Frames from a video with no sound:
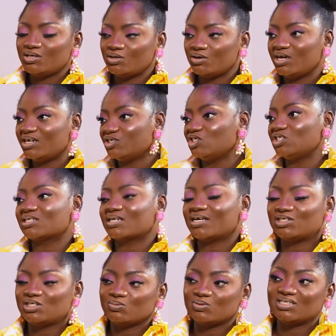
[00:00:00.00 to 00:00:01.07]
Your energy is
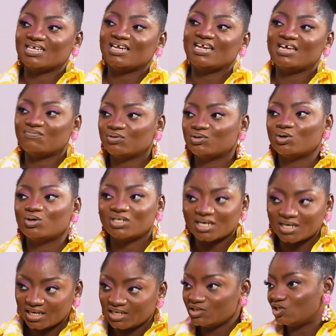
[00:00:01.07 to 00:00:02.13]
clashing with 11 other
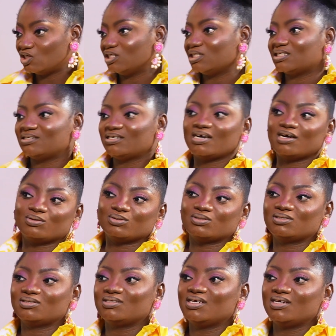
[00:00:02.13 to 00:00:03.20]
energies in the
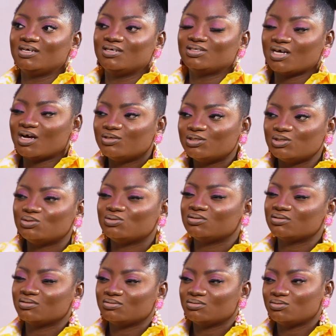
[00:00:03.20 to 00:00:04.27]
house. So how do you
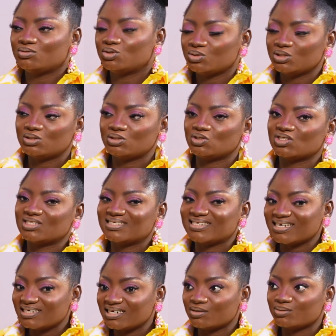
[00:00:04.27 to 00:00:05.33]
do it to just
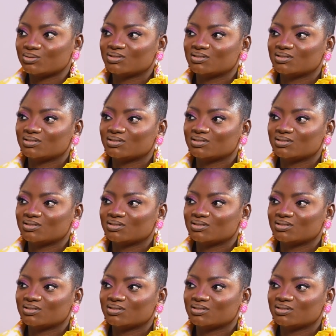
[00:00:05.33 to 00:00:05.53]
stand out?